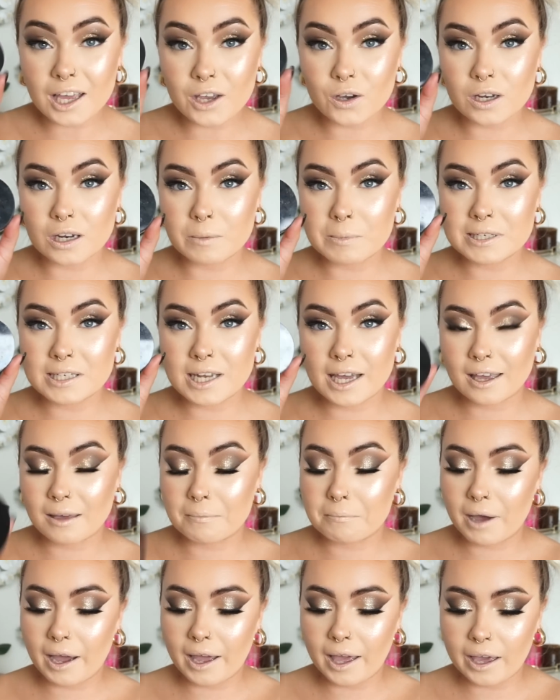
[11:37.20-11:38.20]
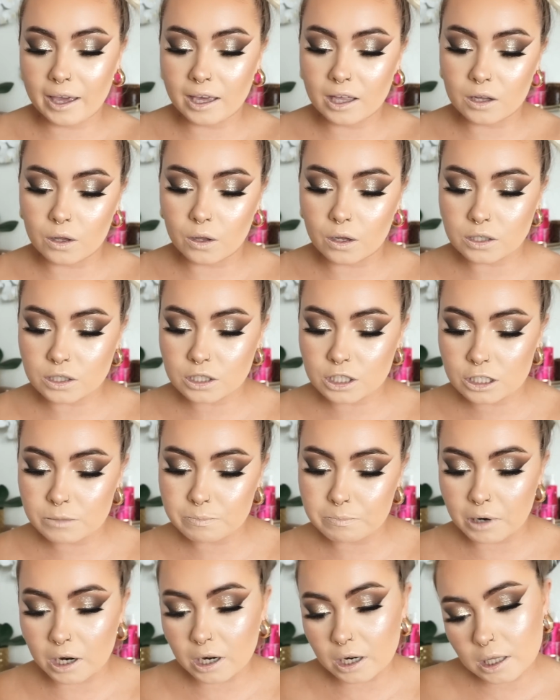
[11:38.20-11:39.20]
going to be taking my Inglot
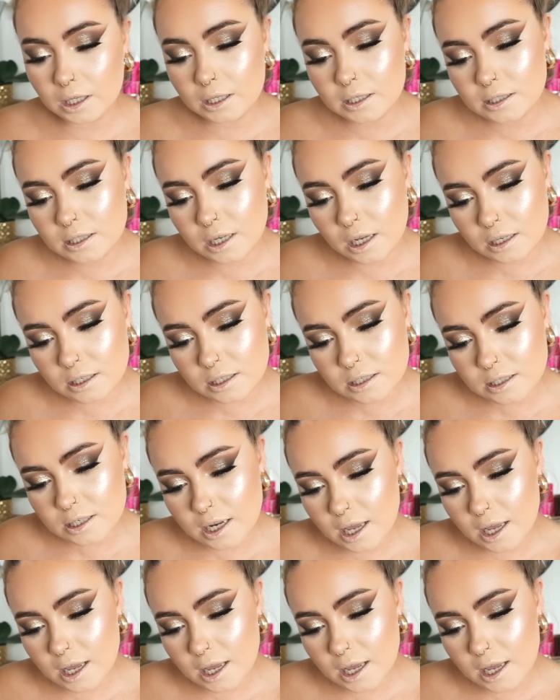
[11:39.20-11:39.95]
Sparkling Dust.